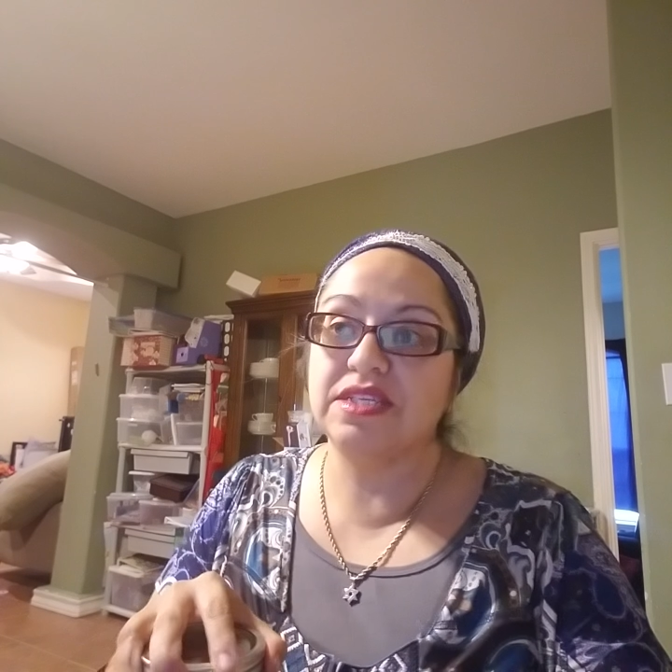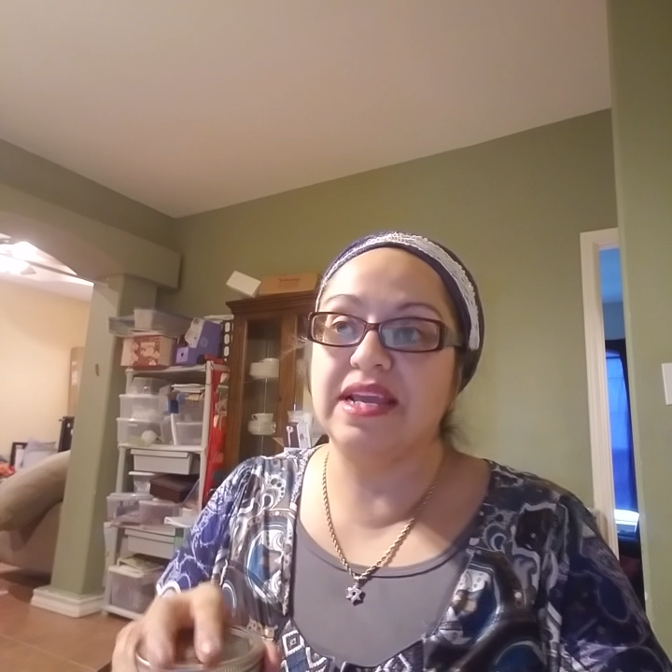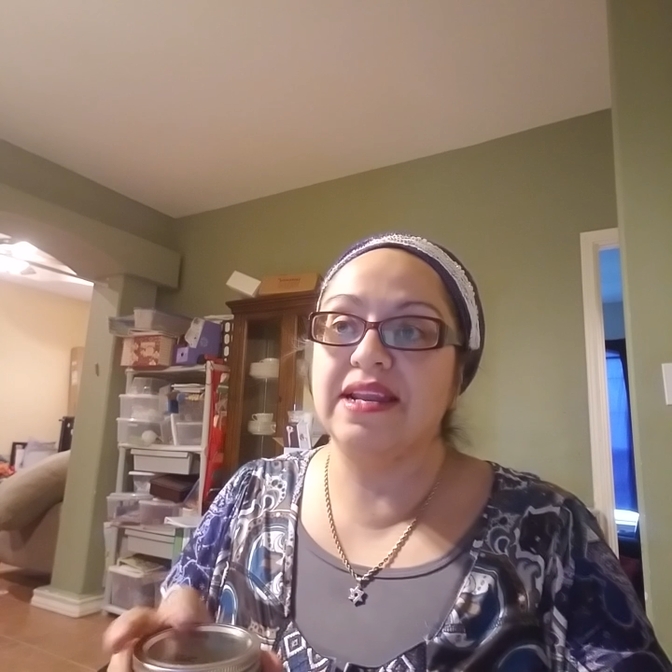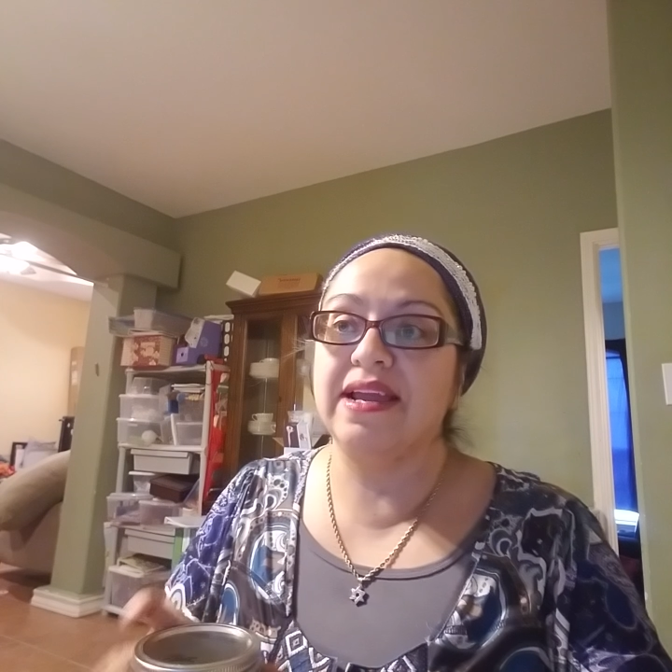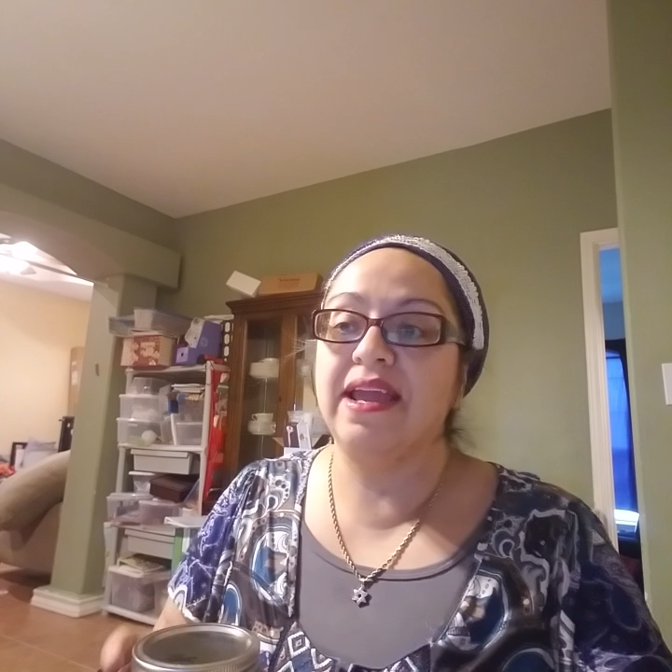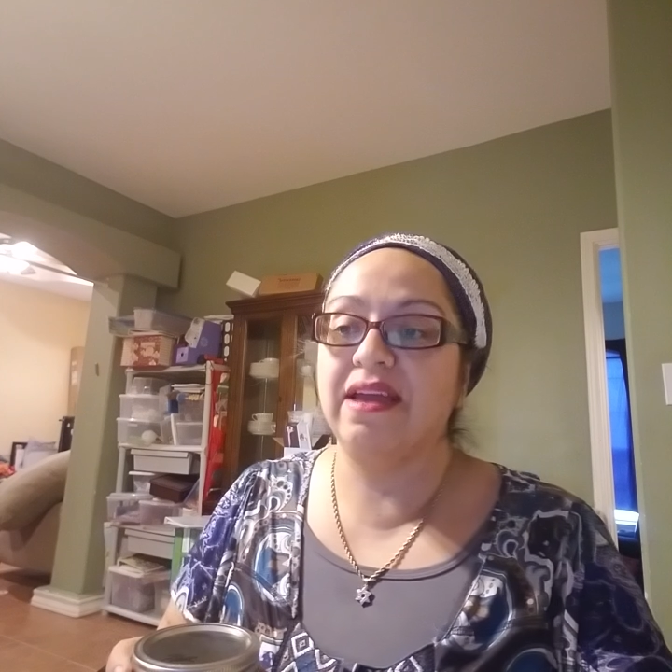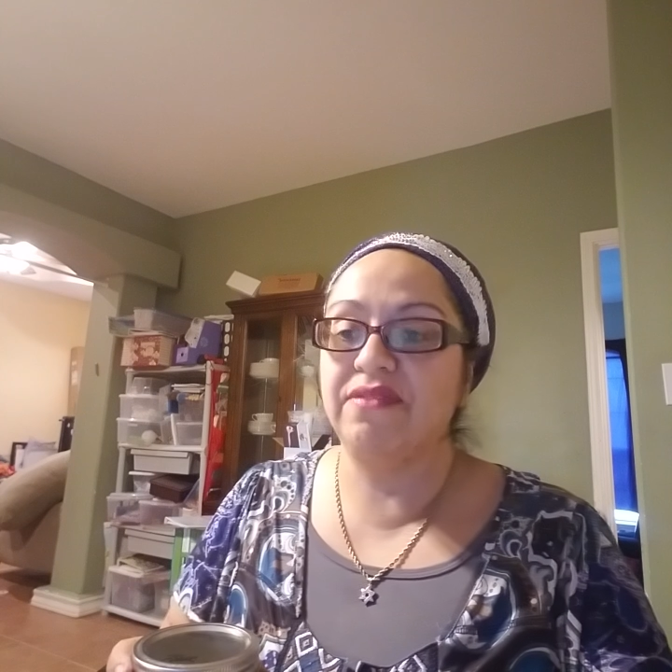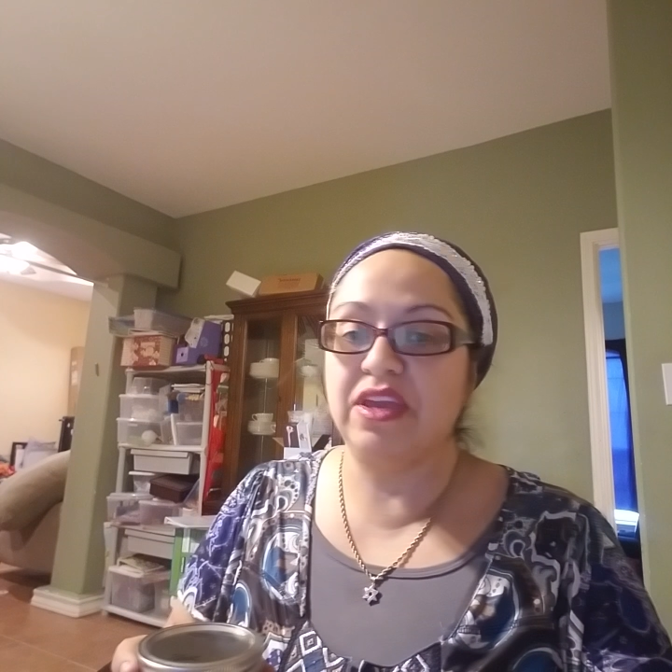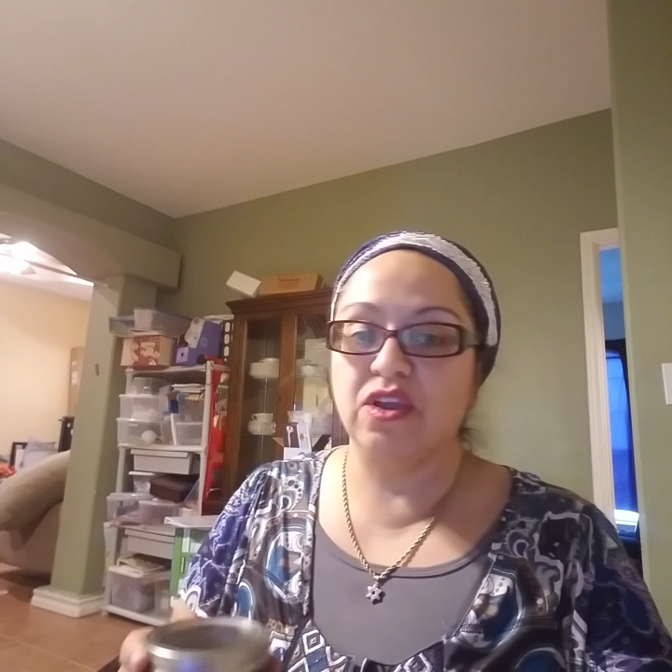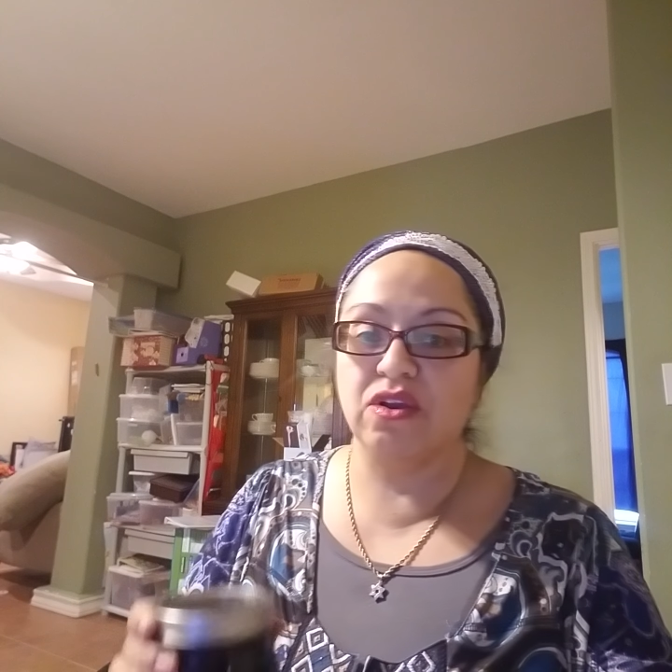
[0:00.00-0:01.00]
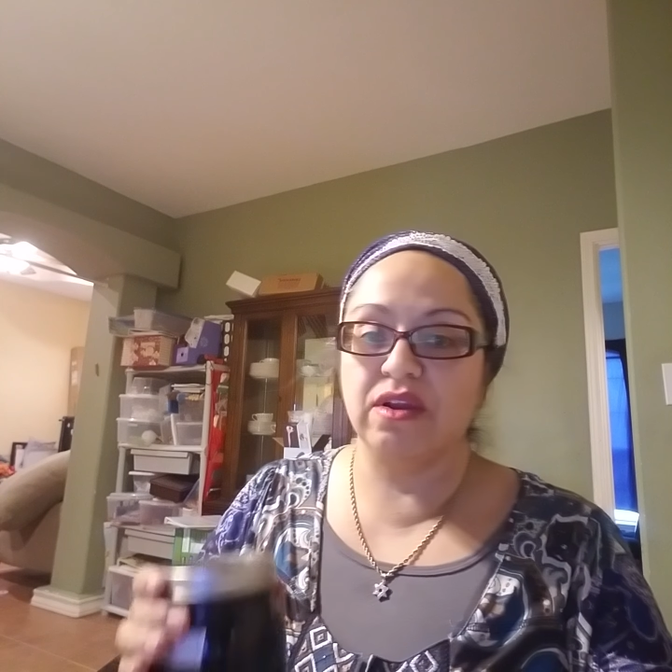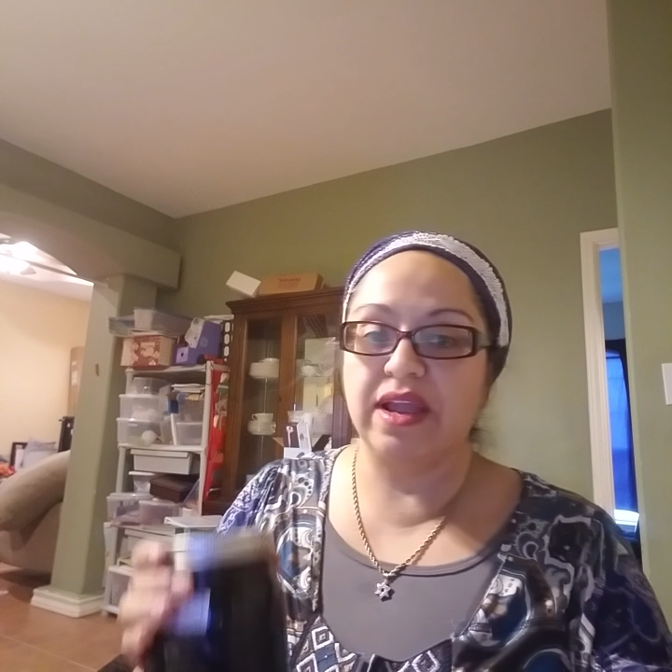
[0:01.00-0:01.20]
and I have here